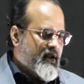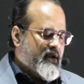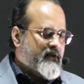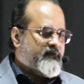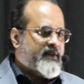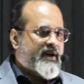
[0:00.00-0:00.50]

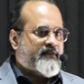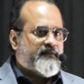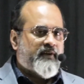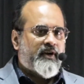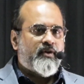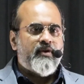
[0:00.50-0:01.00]
If that
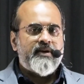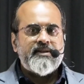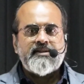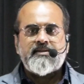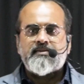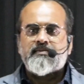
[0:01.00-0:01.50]
fellow
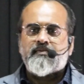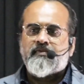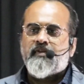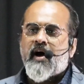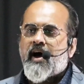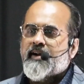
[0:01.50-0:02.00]
is
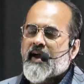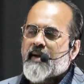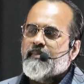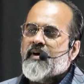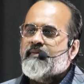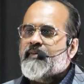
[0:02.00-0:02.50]
far
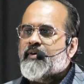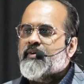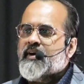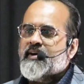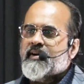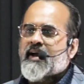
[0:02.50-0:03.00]
above
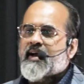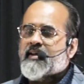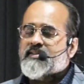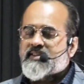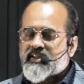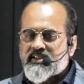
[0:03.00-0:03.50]
your
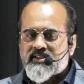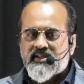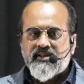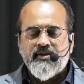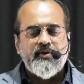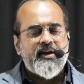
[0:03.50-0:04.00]

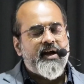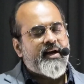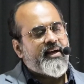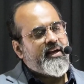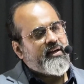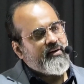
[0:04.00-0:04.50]
station, you will
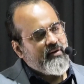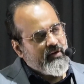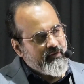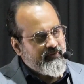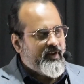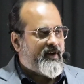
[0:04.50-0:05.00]
again
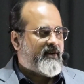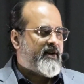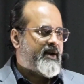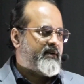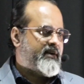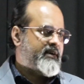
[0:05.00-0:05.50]
not feel
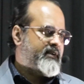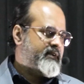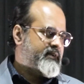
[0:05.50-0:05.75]
attracted.